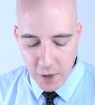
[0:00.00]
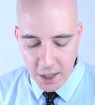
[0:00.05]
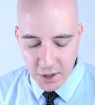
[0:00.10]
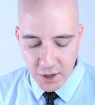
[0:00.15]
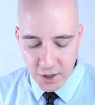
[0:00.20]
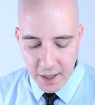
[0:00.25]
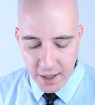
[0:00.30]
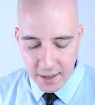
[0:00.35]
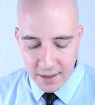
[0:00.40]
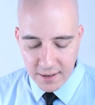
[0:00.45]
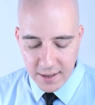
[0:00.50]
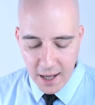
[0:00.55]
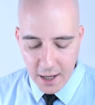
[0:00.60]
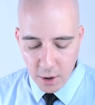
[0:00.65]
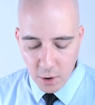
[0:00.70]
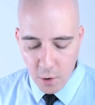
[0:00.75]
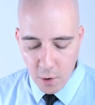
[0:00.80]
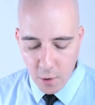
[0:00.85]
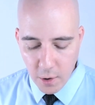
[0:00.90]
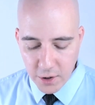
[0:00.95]
Russia is
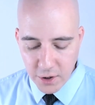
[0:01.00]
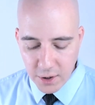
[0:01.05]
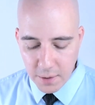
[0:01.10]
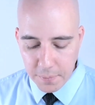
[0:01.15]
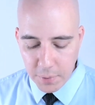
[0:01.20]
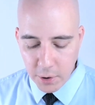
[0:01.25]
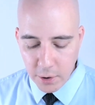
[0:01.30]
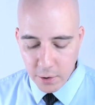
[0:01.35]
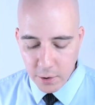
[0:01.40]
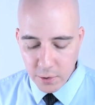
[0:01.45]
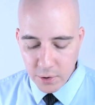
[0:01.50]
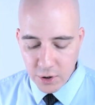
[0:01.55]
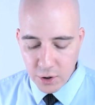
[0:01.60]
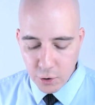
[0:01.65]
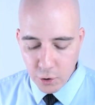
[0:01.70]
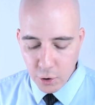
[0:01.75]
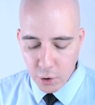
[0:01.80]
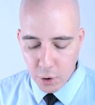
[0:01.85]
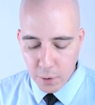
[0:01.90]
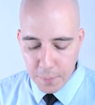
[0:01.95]
on course to produce
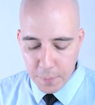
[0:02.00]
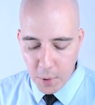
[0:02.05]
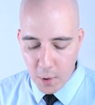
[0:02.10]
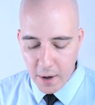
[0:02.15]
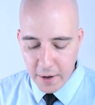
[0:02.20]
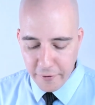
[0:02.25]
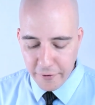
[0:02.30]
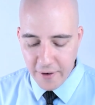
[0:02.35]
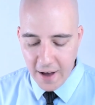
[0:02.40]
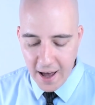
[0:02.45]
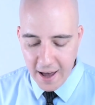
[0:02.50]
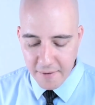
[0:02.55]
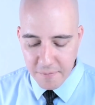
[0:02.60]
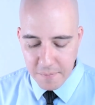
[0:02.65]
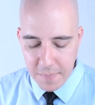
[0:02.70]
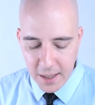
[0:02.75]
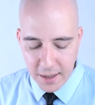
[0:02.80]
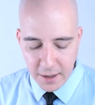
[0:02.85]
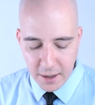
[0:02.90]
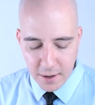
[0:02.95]

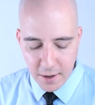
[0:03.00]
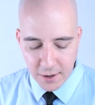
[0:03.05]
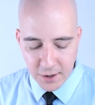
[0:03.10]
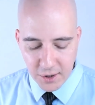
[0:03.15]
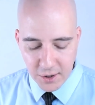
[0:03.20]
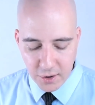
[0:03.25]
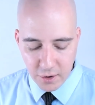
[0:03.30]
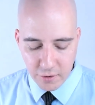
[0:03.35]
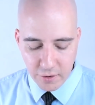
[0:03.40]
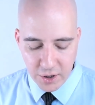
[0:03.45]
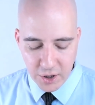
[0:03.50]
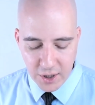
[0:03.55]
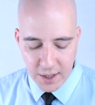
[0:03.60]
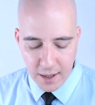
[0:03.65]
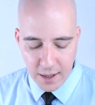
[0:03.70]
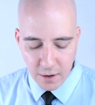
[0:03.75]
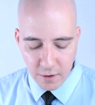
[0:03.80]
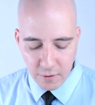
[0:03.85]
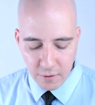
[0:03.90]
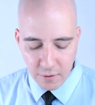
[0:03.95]
2.5 million artillery
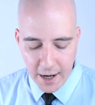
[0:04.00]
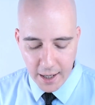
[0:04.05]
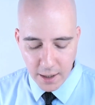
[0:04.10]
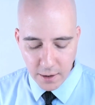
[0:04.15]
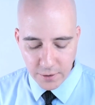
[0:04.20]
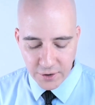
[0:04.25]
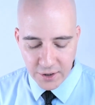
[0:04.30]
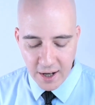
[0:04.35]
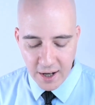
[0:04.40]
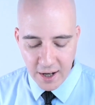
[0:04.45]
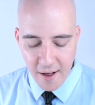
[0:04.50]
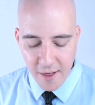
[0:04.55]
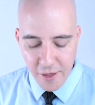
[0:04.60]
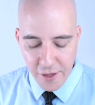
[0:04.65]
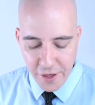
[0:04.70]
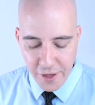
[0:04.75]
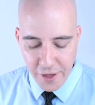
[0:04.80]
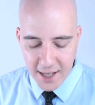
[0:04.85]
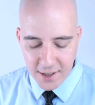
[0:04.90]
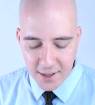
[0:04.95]
shell rounds
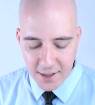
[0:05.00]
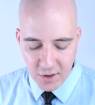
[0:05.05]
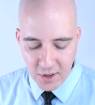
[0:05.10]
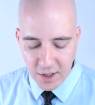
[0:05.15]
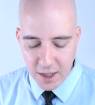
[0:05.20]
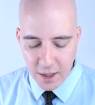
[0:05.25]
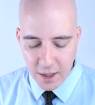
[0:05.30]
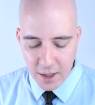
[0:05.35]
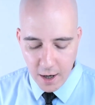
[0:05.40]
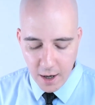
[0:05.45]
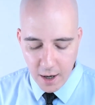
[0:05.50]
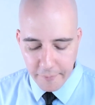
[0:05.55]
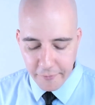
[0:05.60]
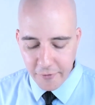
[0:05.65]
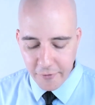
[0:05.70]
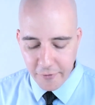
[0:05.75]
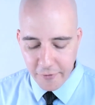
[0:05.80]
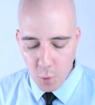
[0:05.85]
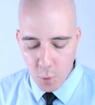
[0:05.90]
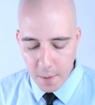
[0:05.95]
this year,
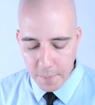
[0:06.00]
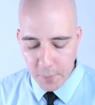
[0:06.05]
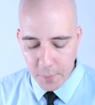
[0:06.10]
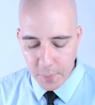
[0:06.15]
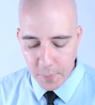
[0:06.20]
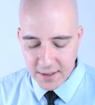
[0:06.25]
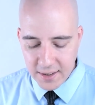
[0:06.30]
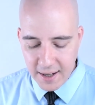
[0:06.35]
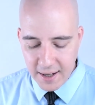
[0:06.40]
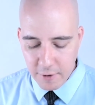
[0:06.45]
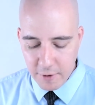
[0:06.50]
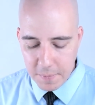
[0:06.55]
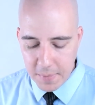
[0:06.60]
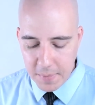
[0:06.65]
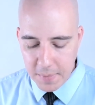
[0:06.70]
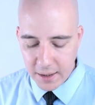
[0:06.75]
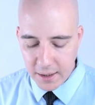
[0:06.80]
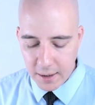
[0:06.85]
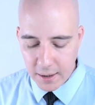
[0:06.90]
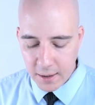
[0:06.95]
up from 1.7
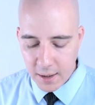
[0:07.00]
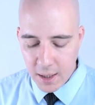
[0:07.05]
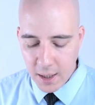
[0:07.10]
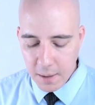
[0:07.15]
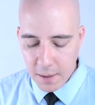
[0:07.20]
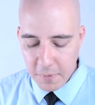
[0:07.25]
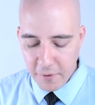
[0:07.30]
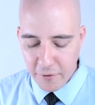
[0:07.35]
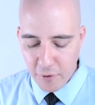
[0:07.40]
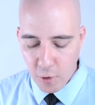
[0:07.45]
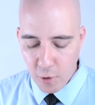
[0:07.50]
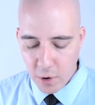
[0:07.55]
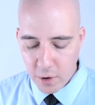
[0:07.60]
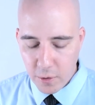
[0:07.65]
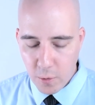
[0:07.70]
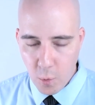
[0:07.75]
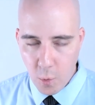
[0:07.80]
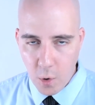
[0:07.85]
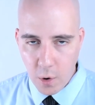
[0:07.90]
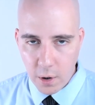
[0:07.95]
million
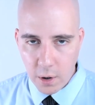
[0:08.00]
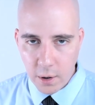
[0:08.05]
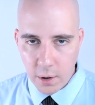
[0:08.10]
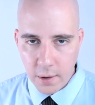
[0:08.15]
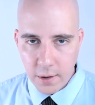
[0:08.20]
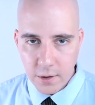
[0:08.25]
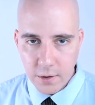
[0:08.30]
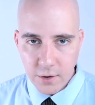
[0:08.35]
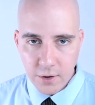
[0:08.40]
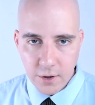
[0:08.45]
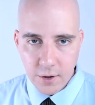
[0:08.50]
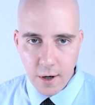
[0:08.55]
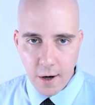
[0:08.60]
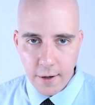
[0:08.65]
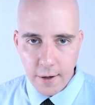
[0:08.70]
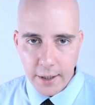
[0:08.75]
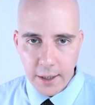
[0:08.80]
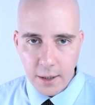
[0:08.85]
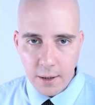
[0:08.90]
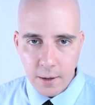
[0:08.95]
before the war
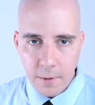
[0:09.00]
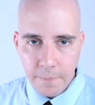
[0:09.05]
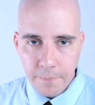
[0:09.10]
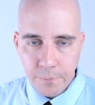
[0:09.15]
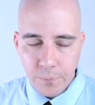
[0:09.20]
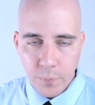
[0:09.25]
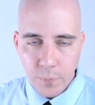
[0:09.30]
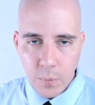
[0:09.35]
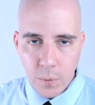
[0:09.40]
started.